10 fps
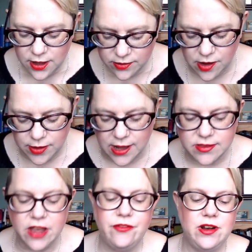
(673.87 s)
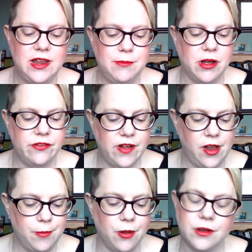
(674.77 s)
So yeah, definitely my
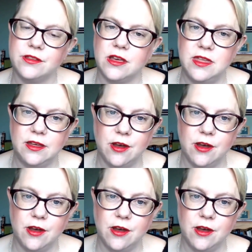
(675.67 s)
fellow bloggers I think